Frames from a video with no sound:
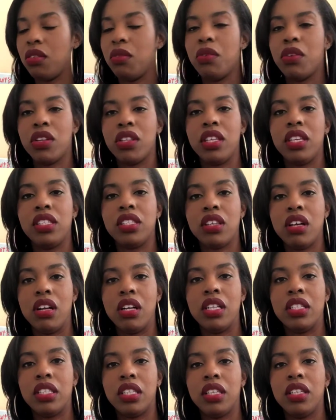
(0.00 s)
what are these
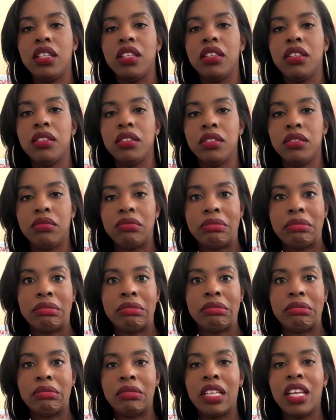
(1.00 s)
called?
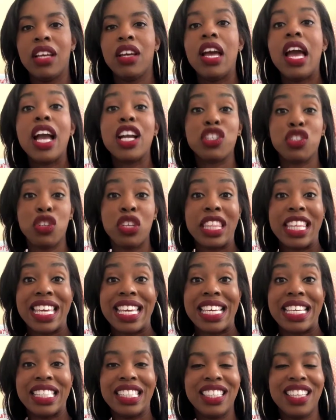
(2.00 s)
Extra
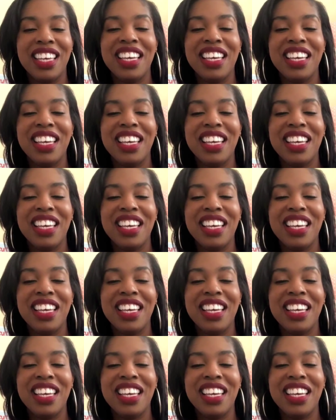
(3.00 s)
these.